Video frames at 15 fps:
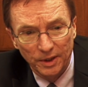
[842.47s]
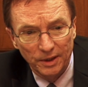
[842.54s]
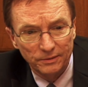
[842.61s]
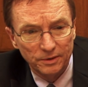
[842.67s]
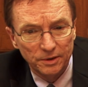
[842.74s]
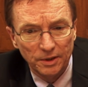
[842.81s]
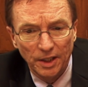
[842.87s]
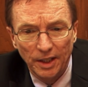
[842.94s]

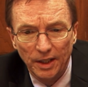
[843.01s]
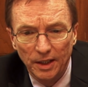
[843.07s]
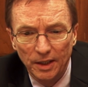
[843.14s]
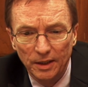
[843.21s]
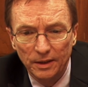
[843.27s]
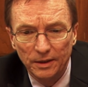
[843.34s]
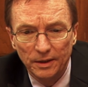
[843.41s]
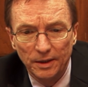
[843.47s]
level,
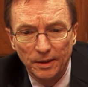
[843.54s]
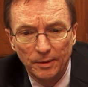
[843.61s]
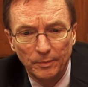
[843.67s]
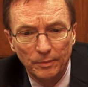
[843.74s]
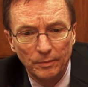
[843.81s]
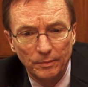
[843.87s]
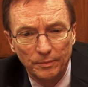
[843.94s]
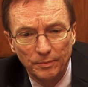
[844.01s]
and
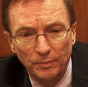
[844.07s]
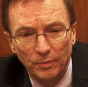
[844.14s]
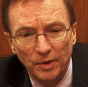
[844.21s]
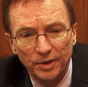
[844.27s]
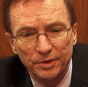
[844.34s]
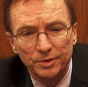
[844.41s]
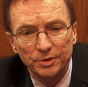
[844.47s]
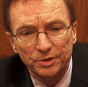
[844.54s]
why
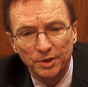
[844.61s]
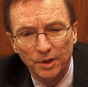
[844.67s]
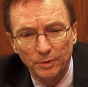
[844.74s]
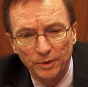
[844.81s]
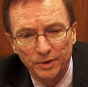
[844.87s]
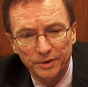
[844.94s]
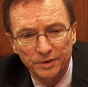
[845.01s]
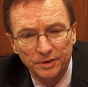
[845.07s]
don't you share
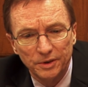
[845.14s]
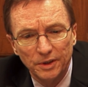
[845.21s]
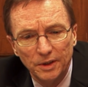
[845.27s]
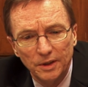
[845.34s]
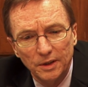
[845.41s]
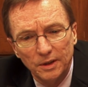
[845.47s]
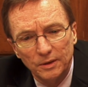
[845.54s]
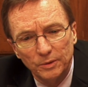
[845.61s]
with us
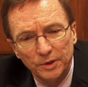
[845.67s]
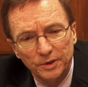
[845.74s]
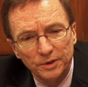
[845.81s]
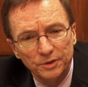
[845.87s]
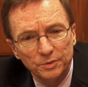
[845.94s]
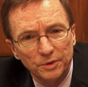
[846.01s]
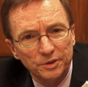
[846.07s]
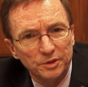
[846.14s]
what
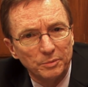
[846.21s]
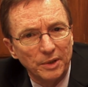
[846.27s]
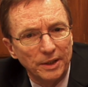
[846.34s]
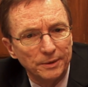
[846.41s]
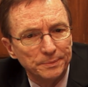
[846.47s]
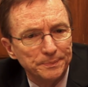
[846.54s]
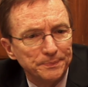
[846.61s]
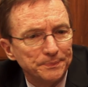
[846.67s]
this one's about?